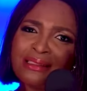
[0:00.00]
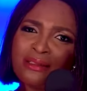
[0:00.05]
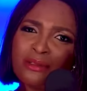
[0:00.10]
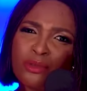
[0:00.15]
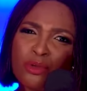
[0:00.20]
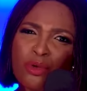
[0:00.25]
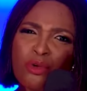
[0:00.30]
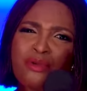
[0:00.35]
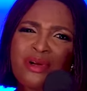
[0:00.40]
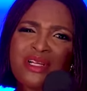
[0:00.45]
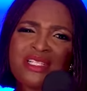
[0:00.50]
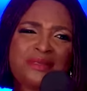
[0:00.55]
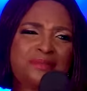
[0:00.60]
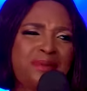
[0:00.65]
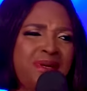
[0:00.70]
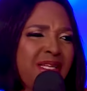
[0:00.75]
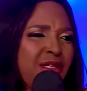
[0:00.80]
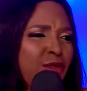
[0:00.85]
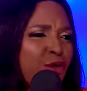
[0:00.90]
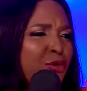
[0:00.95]
No
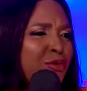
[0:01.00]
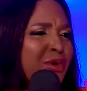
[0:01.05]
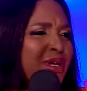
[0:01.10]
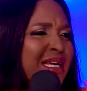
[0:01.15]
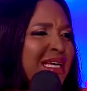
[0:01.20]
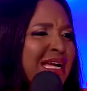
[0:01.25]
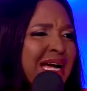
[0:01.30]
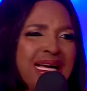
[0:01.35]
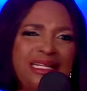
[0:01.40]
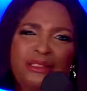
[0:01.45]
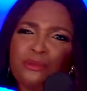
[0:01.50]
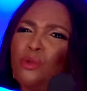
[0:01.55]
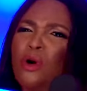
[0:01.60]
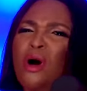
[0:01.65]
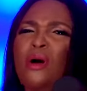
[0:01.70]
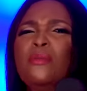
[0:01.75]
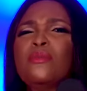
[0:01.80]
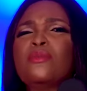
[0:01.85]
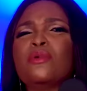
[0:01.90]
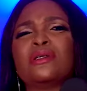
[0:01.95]
respect, no regard.
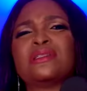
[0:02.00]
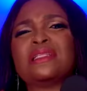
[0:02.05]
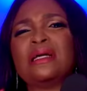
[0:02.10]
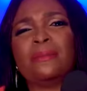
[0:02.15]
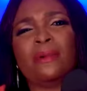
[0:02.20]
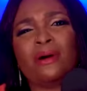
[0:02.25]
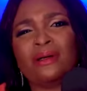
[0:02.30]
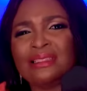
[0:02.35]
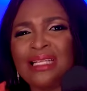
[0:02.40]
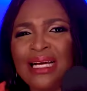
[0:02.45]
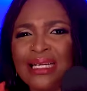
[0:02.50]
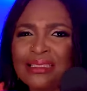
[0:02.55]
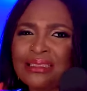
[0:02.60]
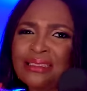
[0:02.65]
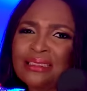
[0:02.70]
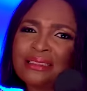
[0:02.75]
What brought about that?